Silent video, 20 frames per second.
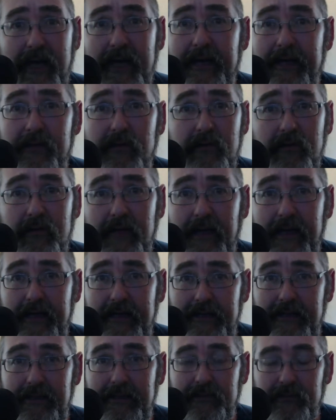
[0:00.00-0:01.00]
at all
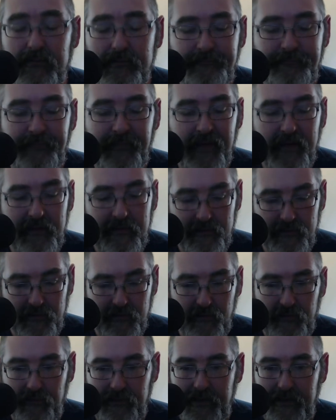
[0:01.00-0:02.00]
ideal,
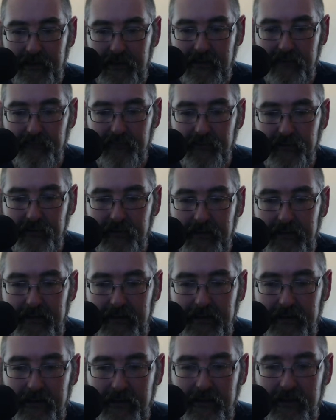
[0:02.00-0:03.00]
so it
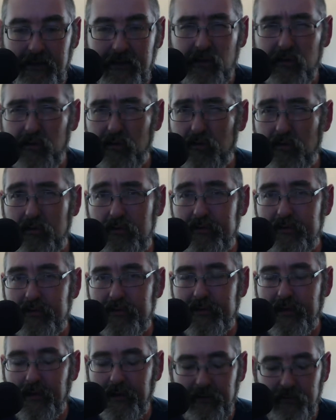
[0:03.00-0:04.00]
really couldn't
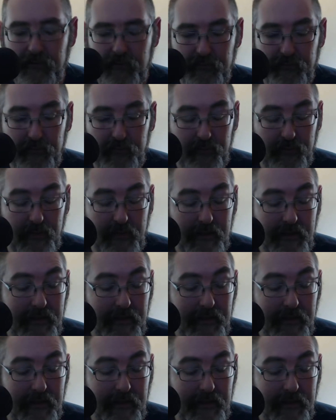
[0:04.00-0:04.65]
shine through.